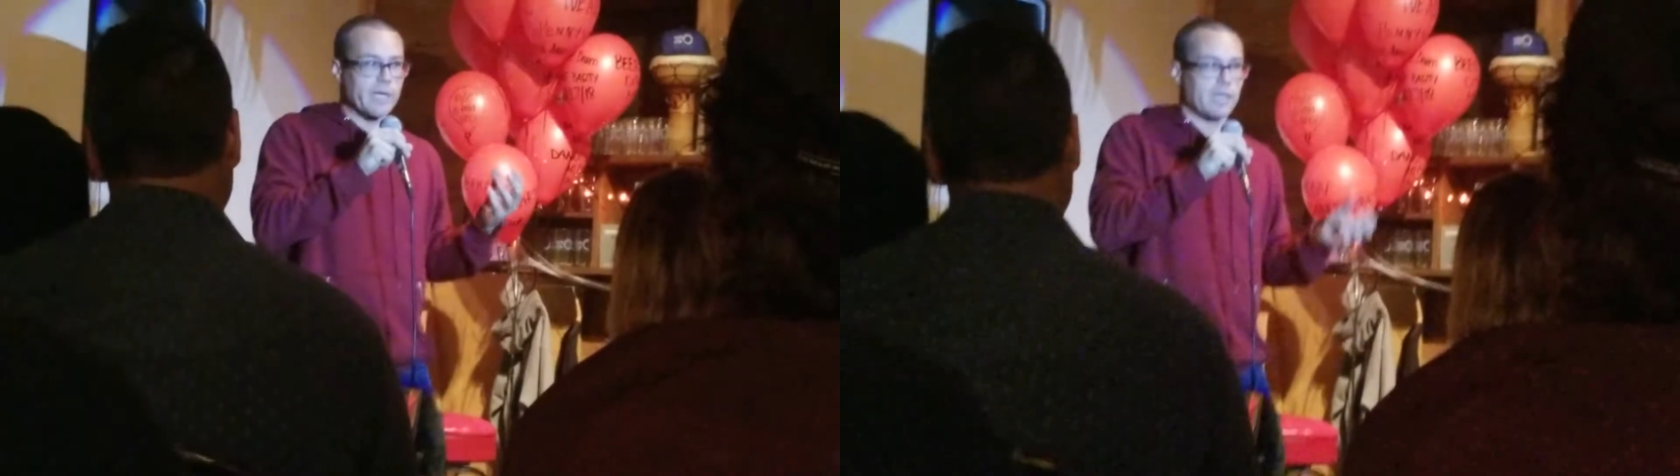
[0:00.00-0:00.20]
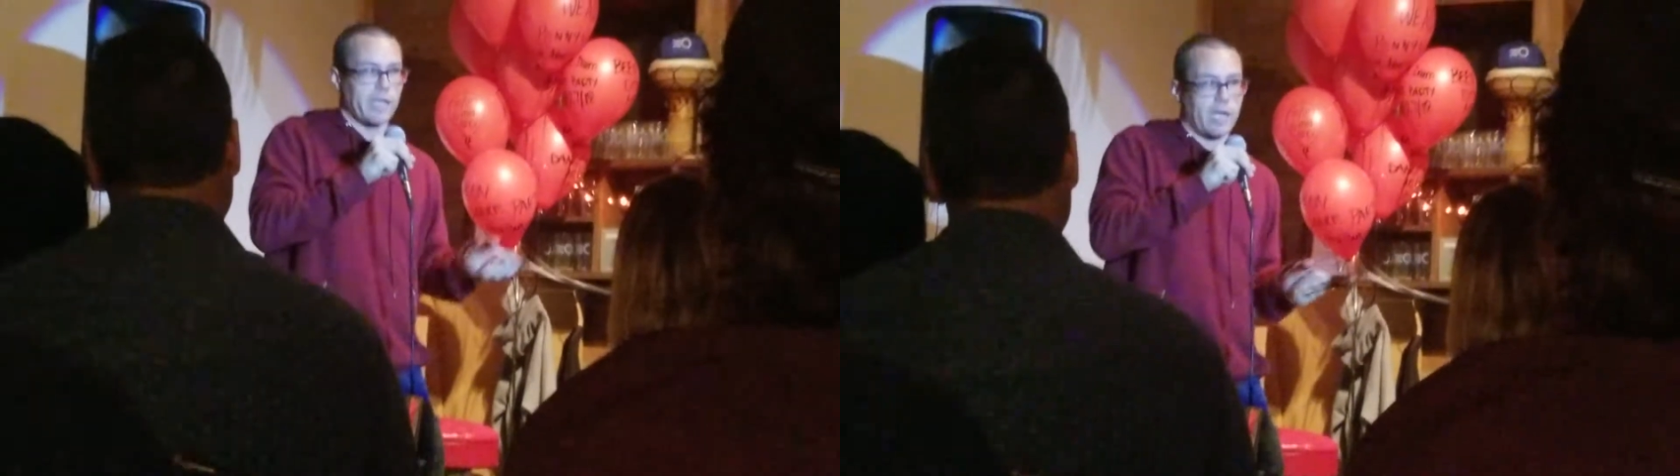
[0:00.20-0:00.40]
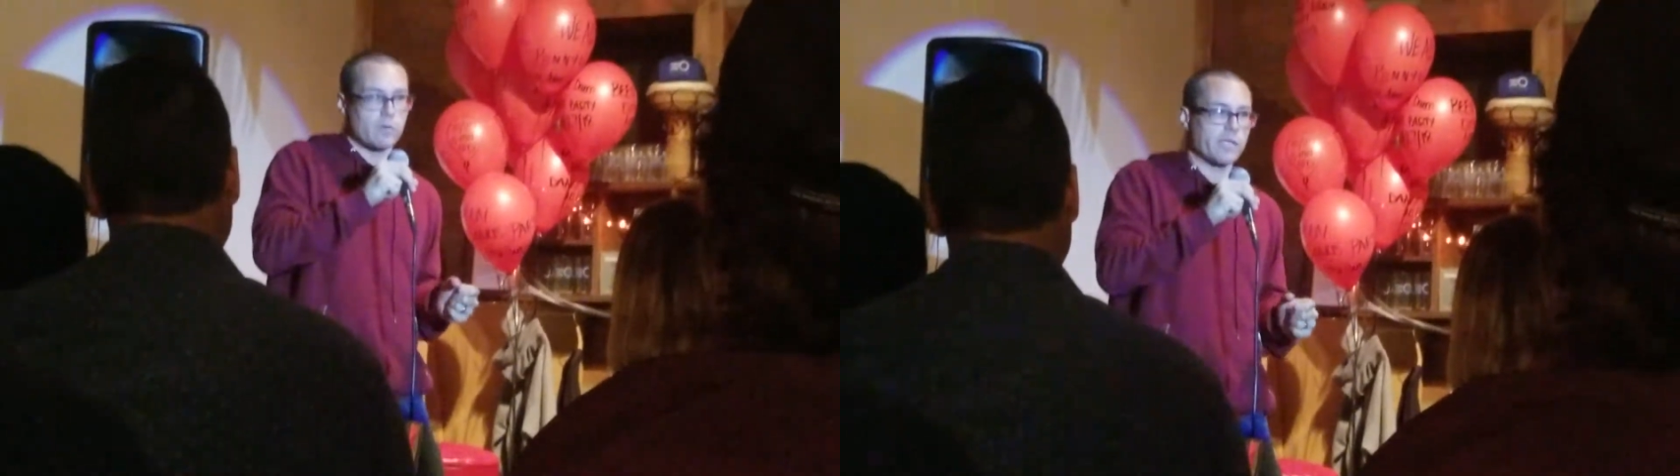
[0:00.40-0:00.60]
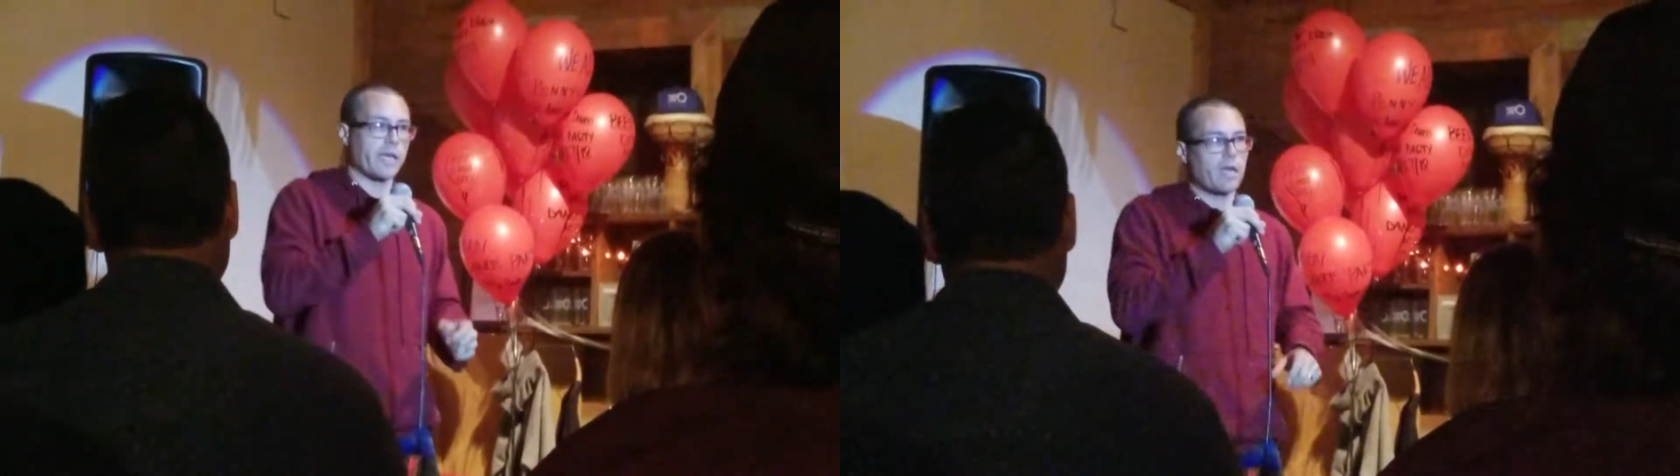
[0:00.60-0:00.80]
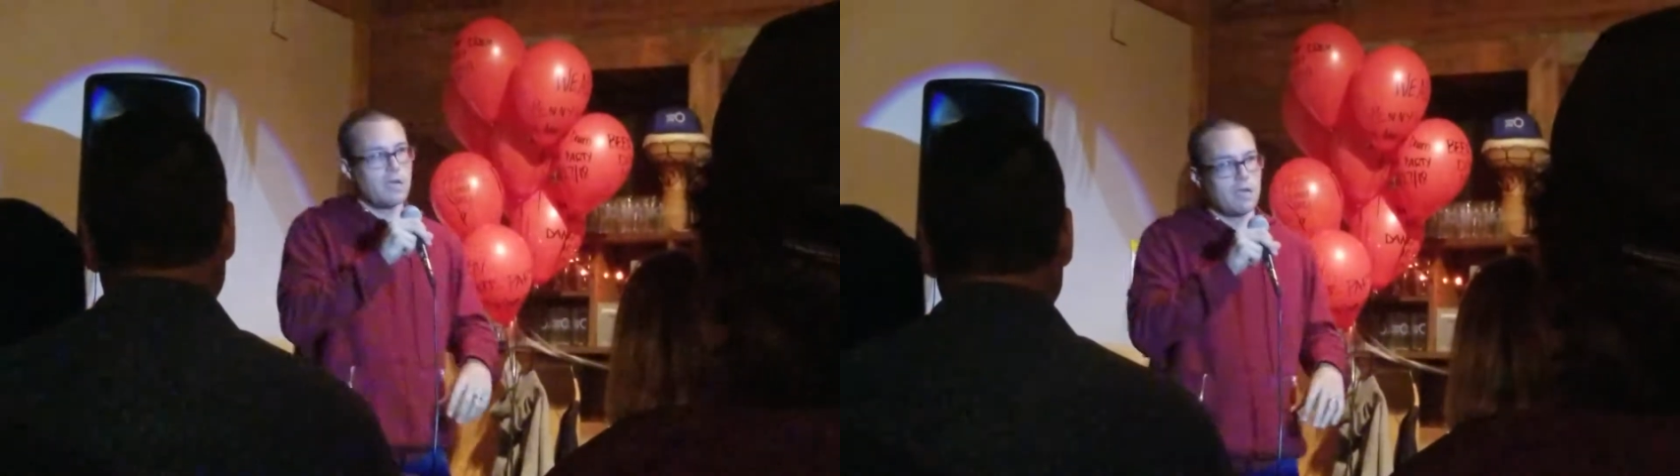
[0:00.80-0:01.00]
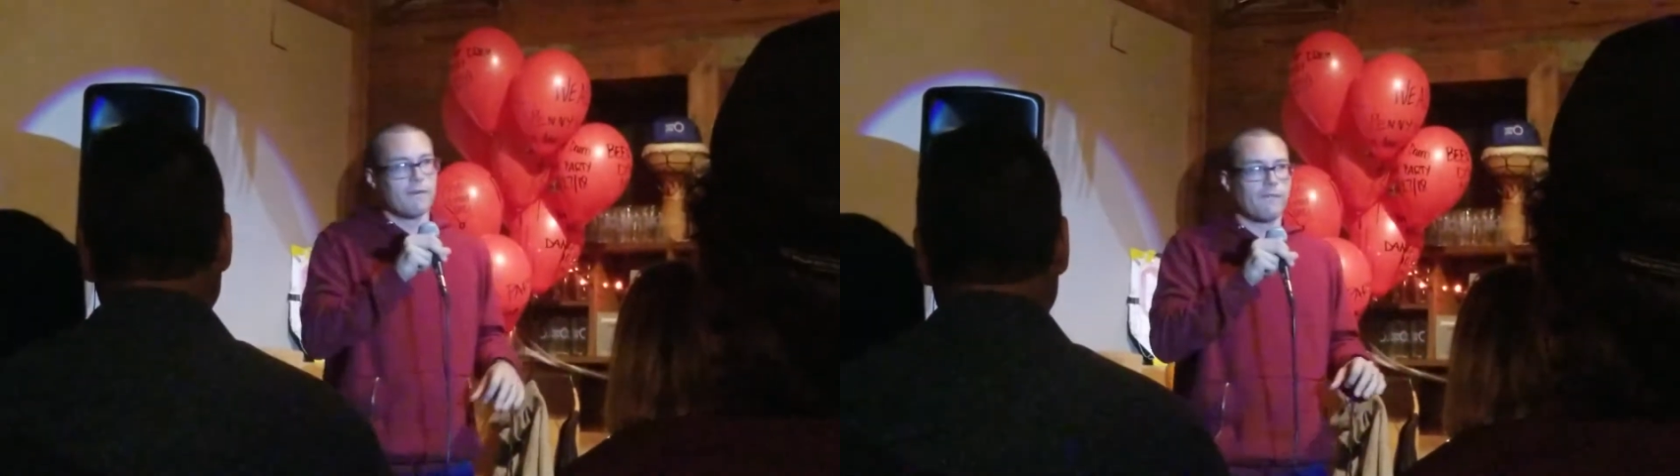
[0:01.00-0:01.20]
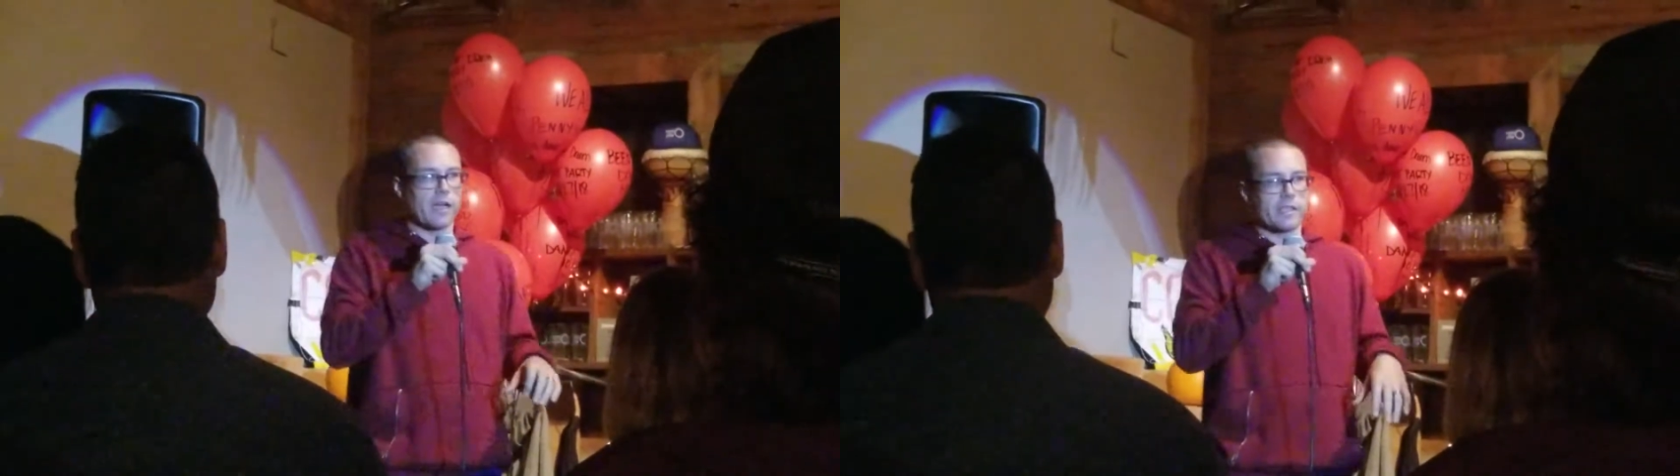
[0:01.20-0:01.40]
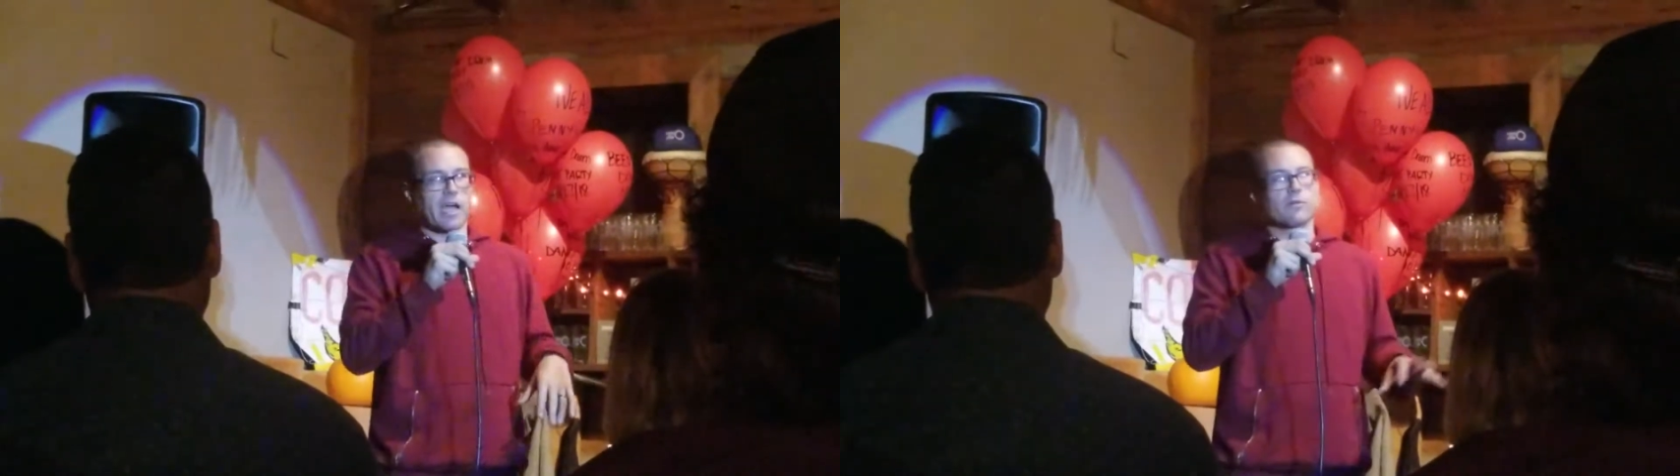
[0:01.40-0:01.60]
Like I
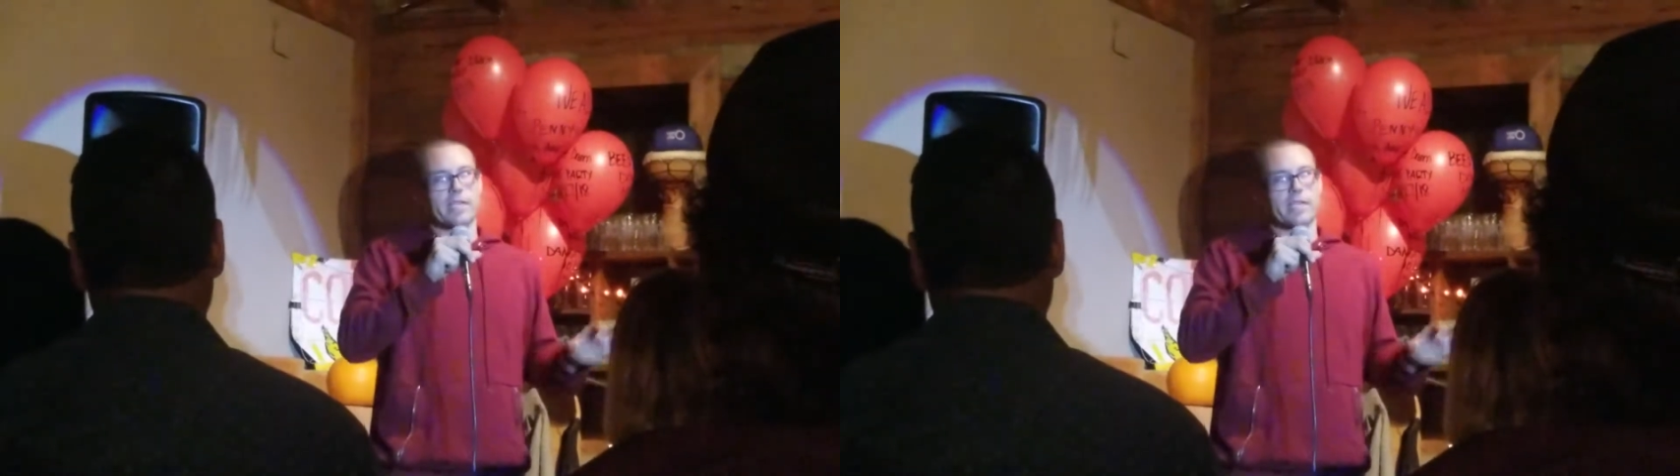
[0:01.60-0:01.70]
was